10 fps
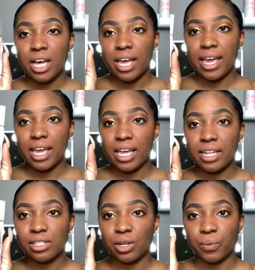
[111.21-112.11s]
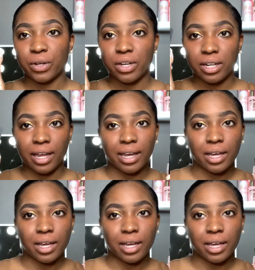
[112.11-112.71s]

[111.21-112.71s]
And so we're gonna like